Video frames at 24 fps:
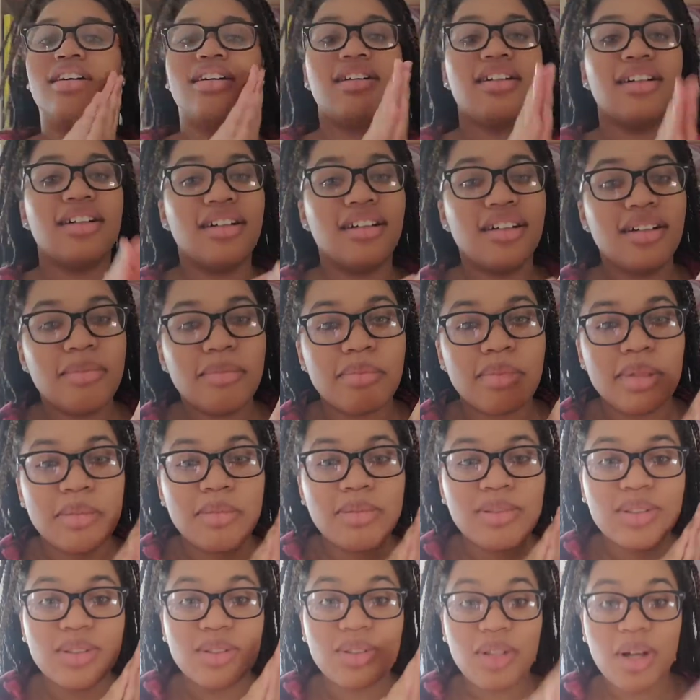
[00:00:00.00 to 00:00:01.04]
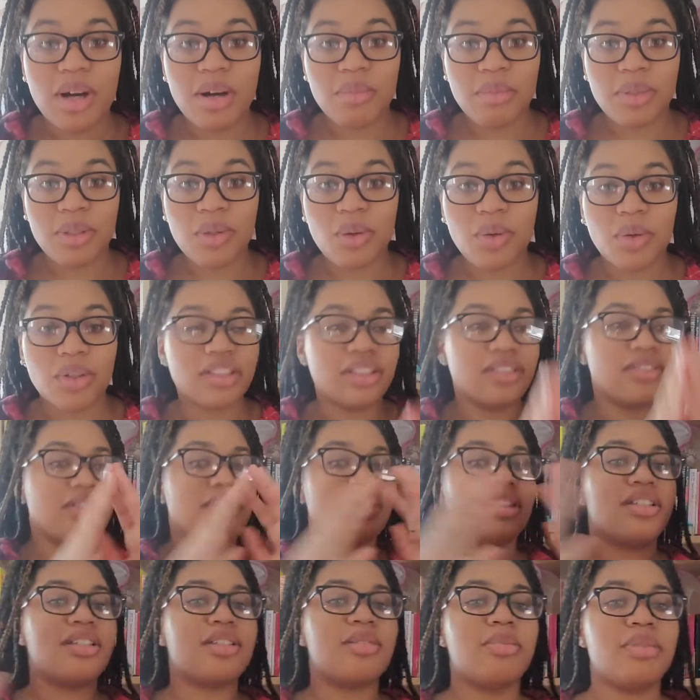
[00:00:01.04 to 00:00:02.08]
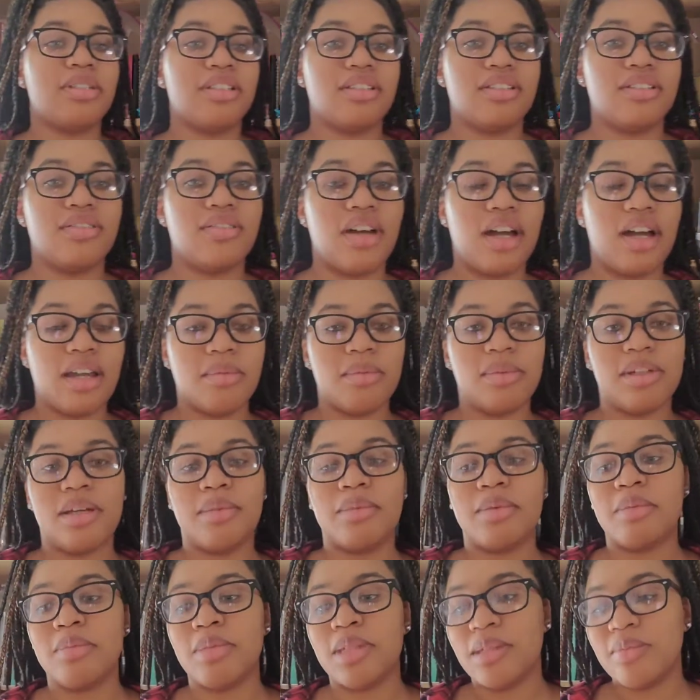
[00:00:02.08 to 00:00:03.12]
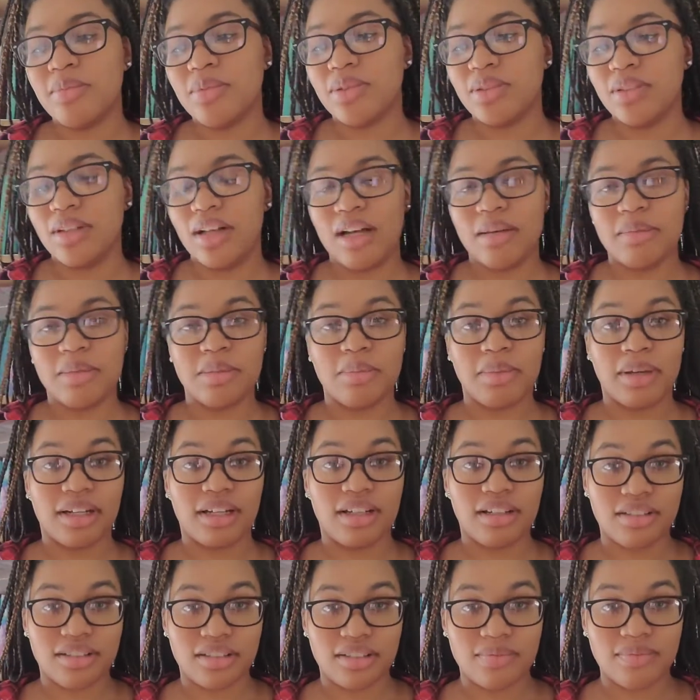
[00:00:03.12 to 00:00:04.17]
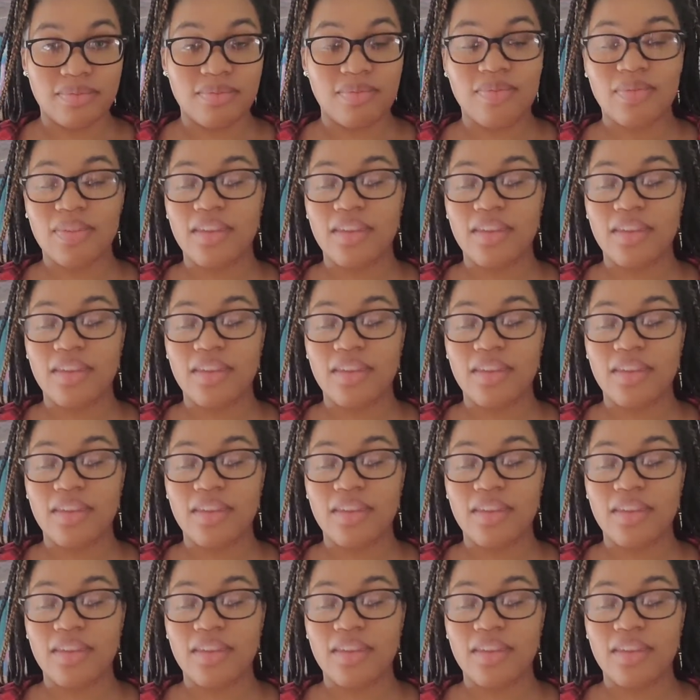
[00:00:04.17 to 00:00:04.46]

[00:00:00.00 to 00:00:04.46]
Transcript: oh, people still call me corny for this, but it's fine. When I mean people, I mean my cousin.